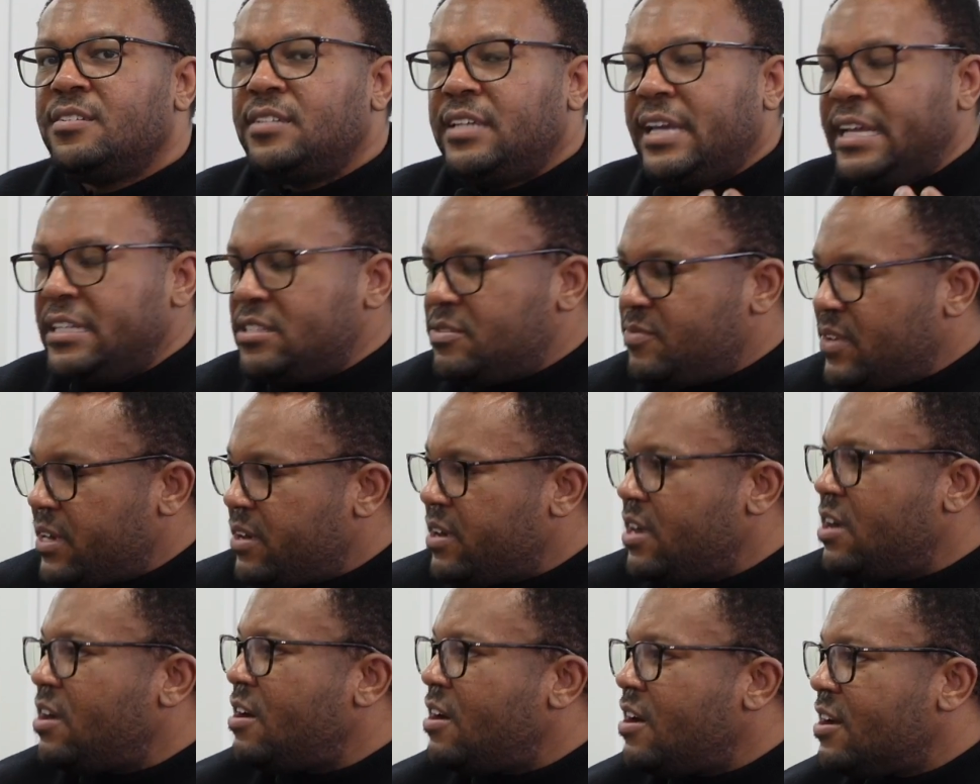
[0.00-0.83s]
it's
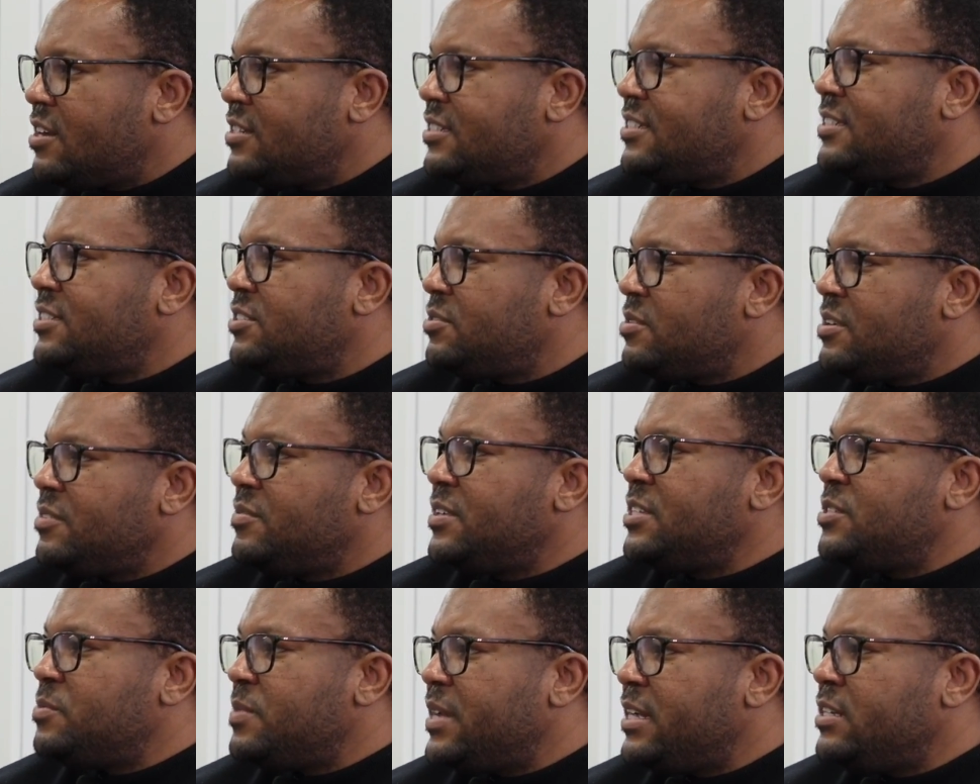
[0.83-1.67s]
very hard to sort of
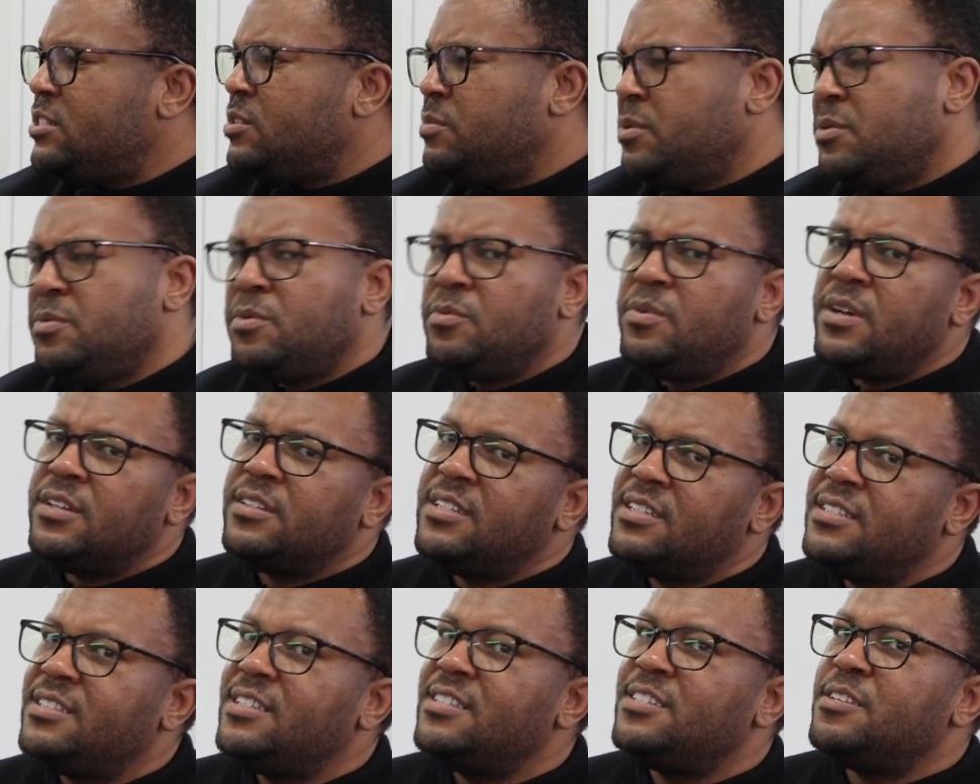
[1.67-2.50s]
explain to people, well,
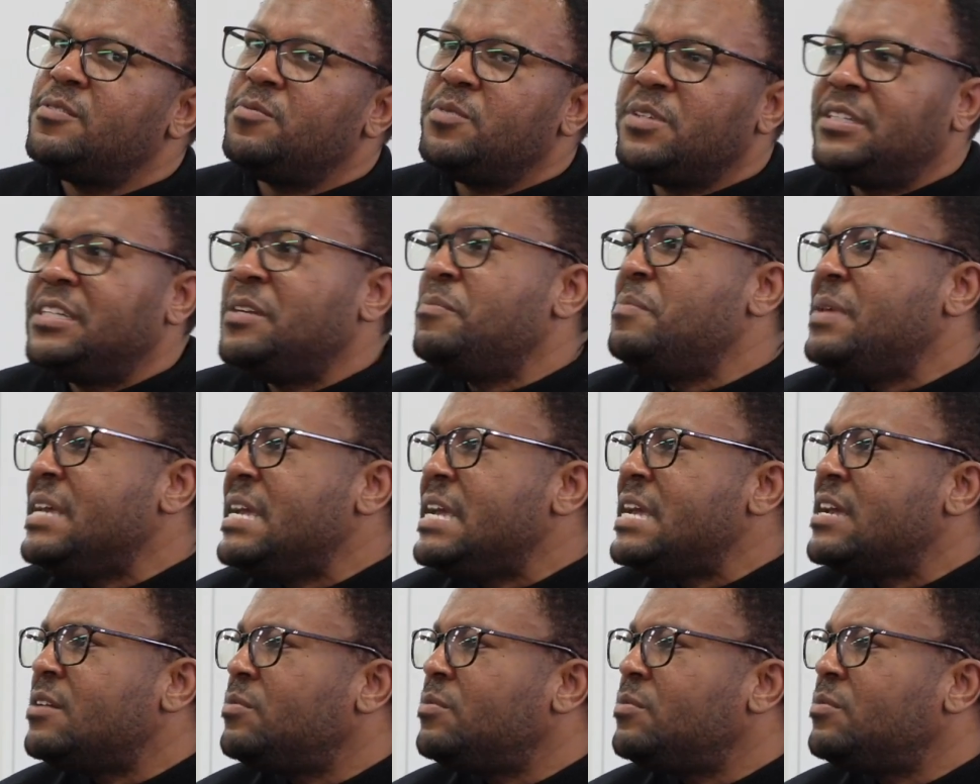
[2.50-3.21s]
this isn't really me.